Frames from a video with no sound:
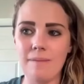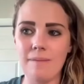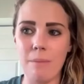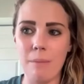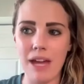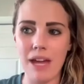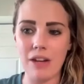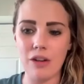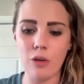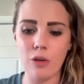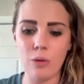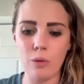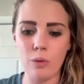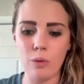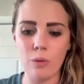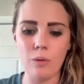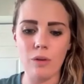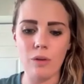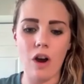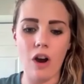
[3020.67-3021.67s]
men
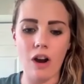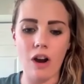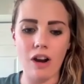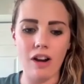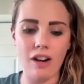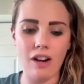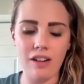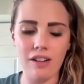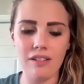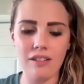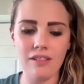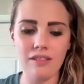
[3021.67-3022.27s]
who are